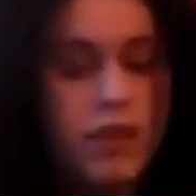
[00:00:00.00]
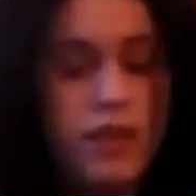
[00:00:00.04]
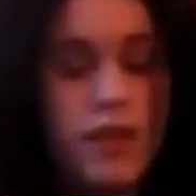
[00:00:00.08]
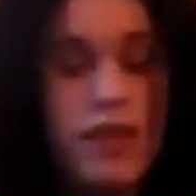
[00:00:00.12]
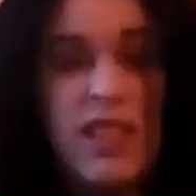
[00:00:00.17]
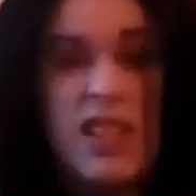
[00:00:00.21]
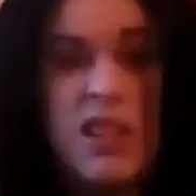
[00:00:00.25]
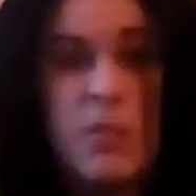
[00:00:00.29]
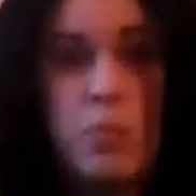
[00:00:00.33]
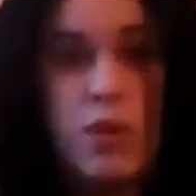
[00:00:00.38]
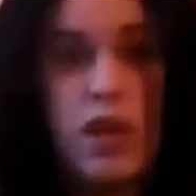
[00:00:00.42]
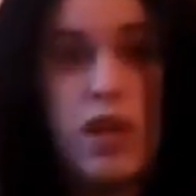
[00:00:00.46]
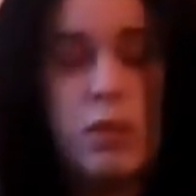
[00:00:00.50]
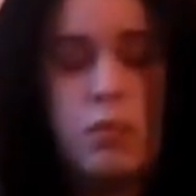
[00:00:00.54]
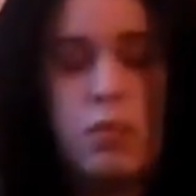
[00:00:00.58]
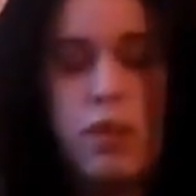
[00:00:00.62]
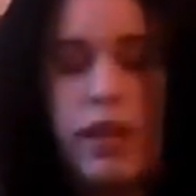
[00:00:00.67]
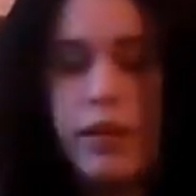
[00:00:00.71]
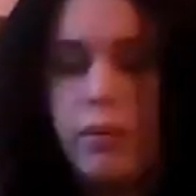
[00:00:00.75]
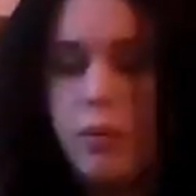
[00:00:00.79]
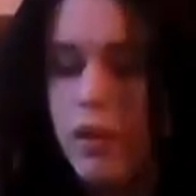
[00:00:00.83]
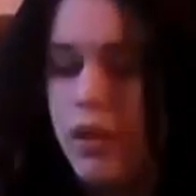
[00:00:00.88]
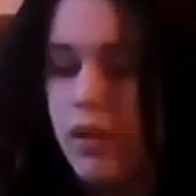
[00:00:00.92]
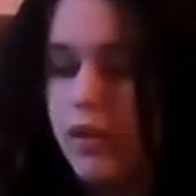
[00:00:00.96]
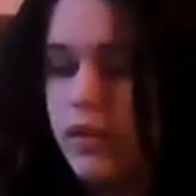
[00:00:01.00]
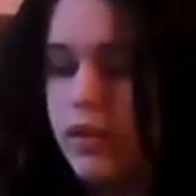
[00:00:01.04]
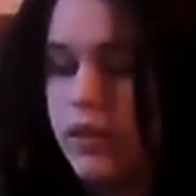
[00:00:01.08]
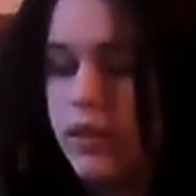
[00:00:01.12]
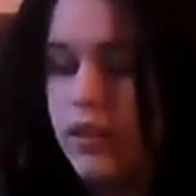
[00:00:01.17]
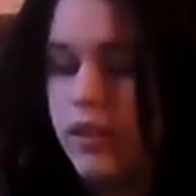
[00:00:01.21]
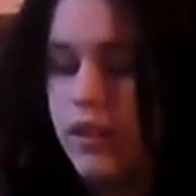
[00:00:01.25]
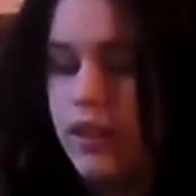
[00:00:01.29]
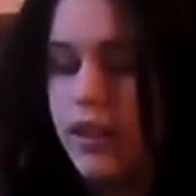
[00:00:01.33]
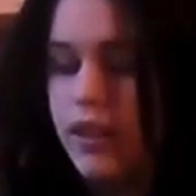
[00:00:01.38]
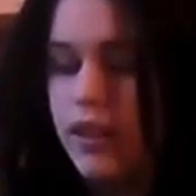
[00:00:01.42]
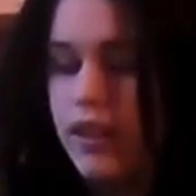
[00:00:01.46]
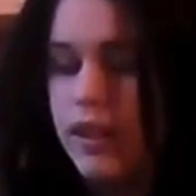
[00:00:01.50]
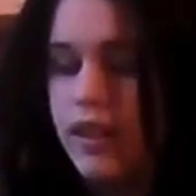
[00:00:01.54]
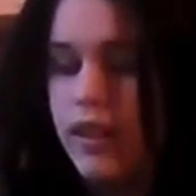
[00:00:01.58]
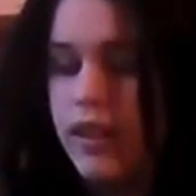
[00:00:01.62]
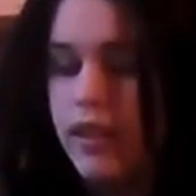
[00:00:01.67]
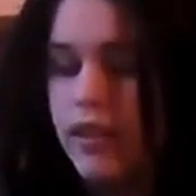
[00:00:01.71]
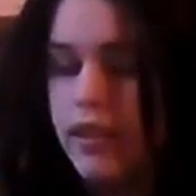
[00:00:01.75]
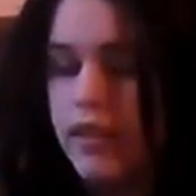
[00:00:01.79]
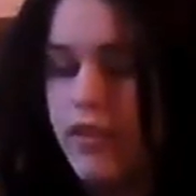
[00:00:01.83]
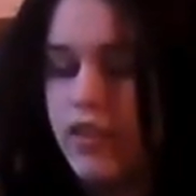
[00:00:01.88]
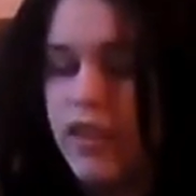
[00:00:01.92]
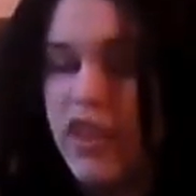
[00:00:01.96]
this is the breastplate one
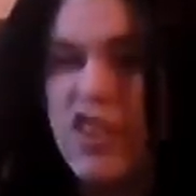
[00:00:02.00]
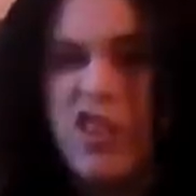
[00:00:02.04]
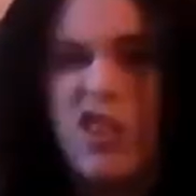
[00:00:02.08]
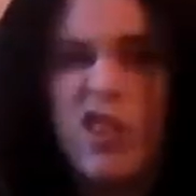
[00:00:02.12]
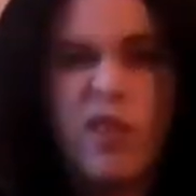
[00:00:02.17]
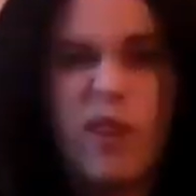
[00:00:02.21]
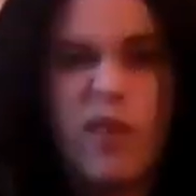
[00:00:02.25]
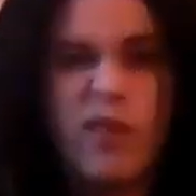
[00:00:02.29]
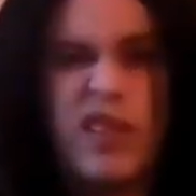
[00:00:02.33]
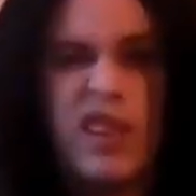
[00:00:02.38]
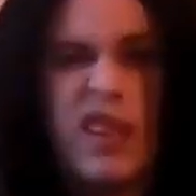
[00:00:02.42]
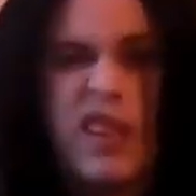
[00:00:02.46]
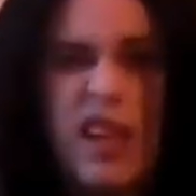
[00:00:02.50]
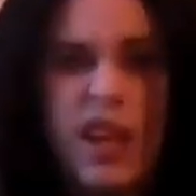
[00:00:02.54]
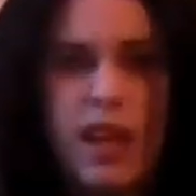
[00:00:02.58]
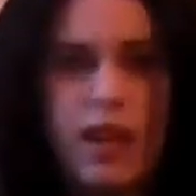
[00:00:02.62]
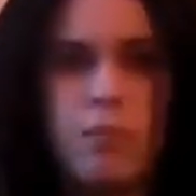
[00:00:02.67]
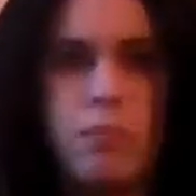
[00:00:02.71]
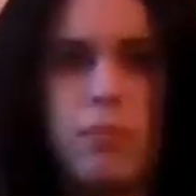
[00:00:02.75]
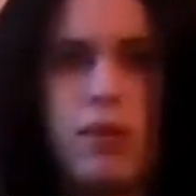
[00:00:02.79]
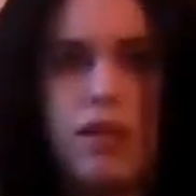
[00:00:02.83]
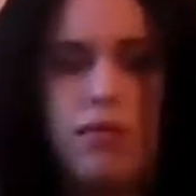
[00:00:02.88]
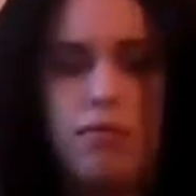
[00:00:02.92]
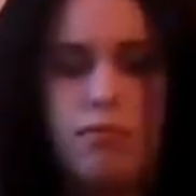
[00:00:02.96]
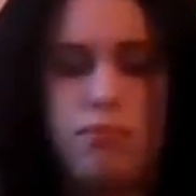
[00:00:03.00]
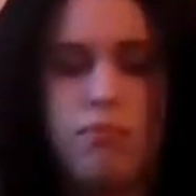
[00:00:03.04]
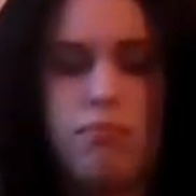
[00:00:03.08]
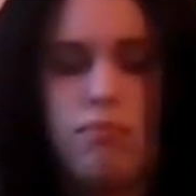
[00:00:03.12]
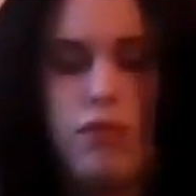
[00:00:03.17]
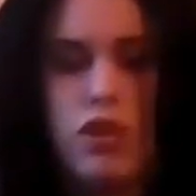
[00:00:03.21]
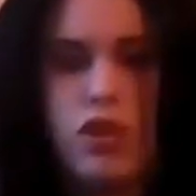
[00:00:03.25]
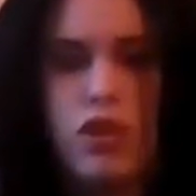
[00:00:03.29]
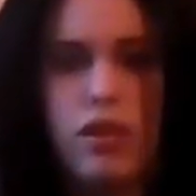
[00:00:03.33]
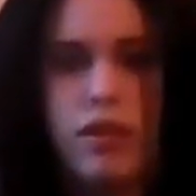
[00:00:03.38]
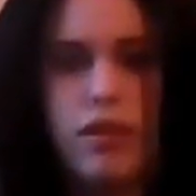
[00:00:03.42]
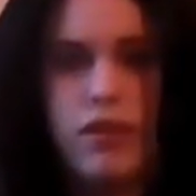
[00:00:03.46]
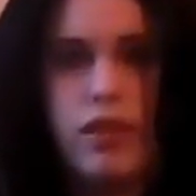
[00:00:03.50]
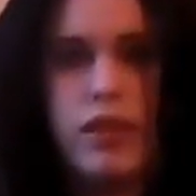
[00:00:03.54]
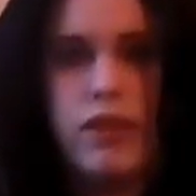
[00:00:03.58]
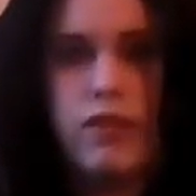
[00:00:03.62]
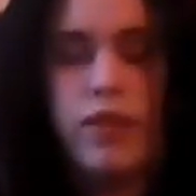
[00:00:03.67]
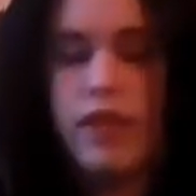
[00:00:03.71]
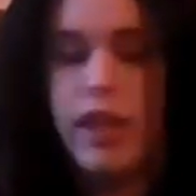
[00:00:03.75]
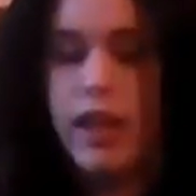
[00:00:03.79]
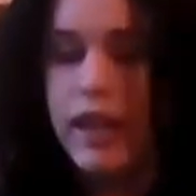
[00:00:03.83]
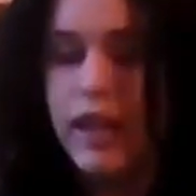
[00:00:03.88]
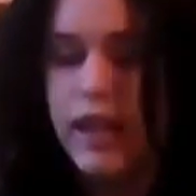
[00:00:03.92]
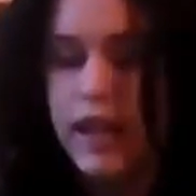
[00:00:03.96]
and you sort of have to get a bit shirtless
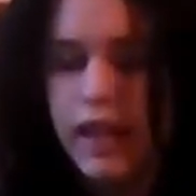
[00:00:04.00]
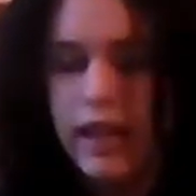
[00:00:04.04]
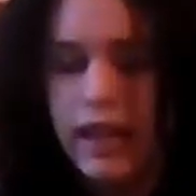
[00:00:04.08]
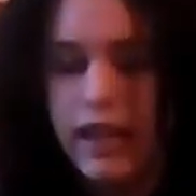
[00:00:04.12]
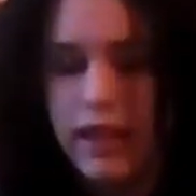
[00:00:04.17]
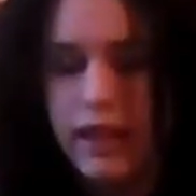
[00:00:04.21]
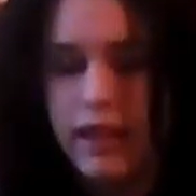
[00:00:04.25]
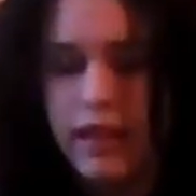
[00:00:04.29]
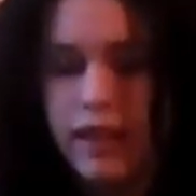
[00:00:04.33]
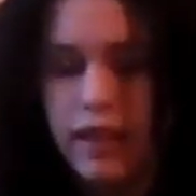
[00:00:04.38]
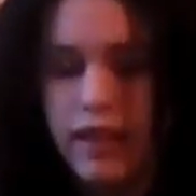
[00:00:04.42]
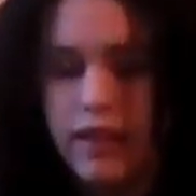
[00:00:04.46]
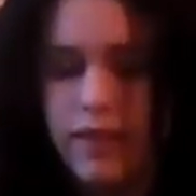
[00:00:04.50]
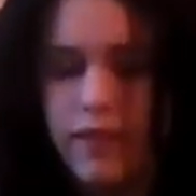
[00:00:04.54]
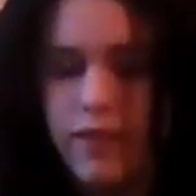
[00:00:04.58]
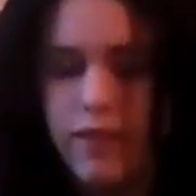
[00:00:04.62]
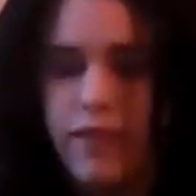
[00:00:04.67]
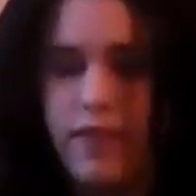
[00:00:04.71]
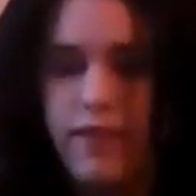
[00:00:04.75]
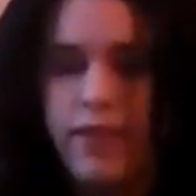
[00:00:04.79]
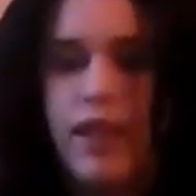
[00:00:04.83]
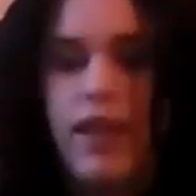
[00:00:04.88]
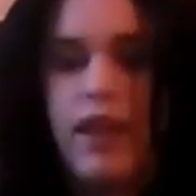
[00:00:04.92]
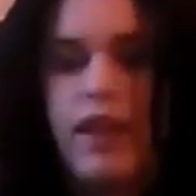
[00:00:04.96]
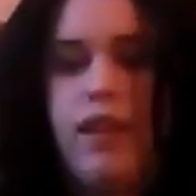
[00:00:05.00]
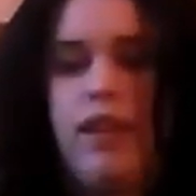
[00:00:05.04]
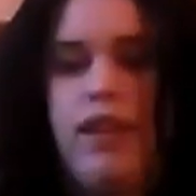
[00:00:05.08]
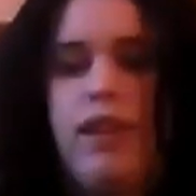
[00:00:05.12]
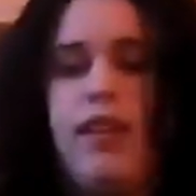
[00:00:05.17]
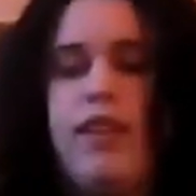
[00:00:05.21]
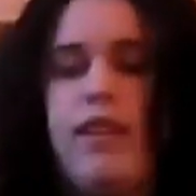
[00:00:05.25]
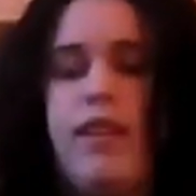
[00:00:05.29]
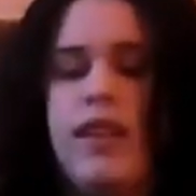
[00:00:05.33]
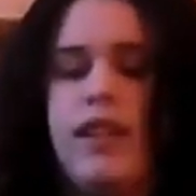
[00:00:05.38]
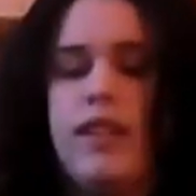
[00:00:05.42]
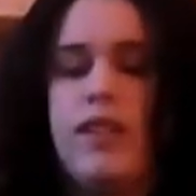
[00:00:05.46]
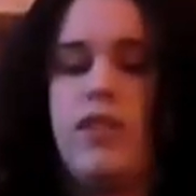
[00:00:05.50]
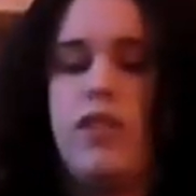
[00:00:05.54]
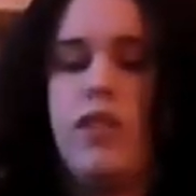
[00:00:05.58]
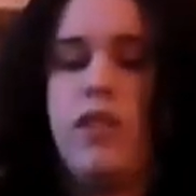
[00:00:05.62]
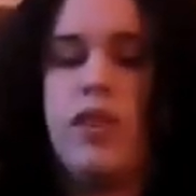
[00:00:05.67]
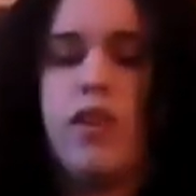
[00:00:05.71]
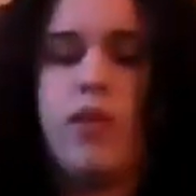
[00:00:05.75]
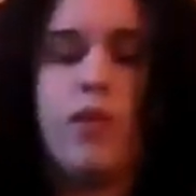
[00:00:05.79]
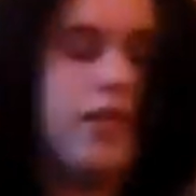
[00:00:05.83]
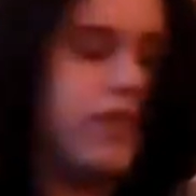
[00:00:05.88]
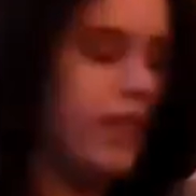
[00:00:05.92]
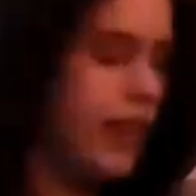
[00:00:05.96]
with that and it's
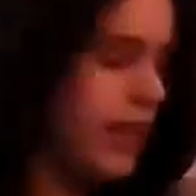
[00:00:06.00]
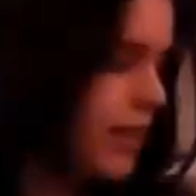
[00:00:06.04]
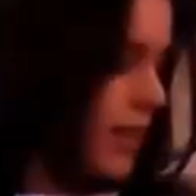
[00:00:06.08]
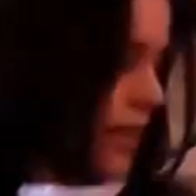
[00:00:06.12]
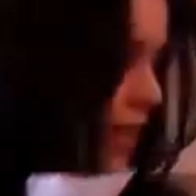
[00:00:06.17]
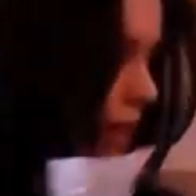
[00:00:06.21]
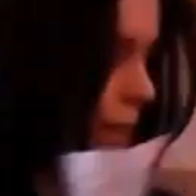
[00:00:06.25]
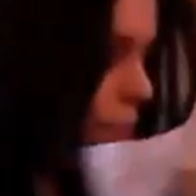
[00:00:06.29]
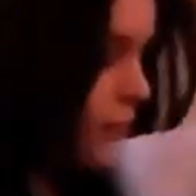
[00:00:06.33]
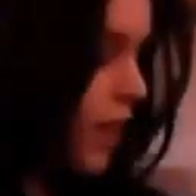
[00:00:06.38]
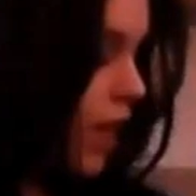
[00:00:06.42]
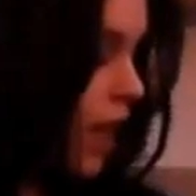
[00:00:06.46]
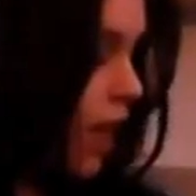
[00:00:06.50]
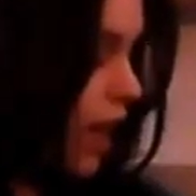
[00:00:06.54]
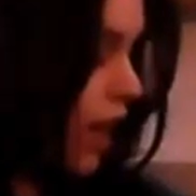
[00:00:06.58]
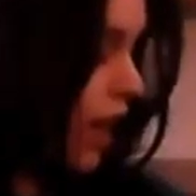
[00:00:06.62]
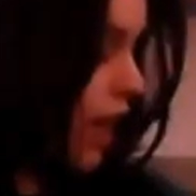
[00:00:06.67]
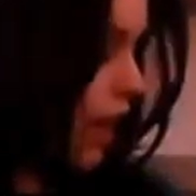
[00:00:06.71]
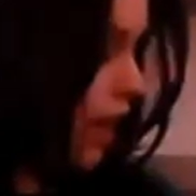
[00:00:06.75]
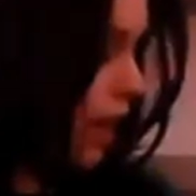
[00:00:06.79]
not going on the internet.